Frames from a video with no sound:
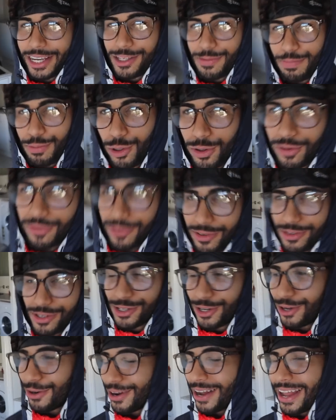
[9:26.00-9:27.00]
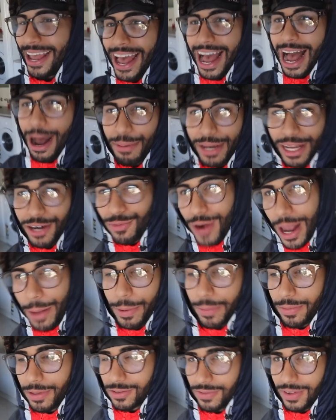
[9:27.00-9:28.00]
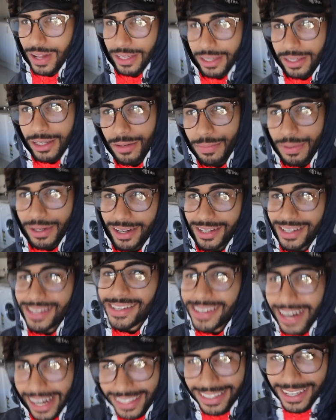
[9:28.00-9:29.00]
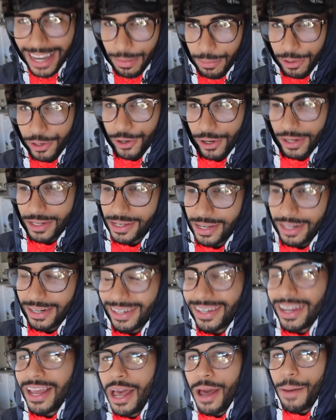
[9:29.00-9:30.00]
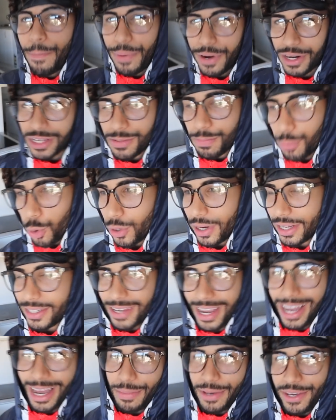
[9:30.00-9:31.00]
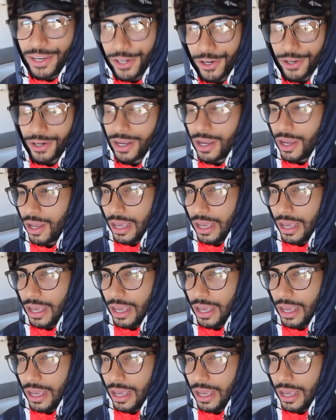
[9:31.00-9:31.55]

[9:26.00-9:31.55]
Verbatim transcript: is beautiful. So I'm gonna wrap up this vlog here because it's nighttime in New York City, but it's morning time here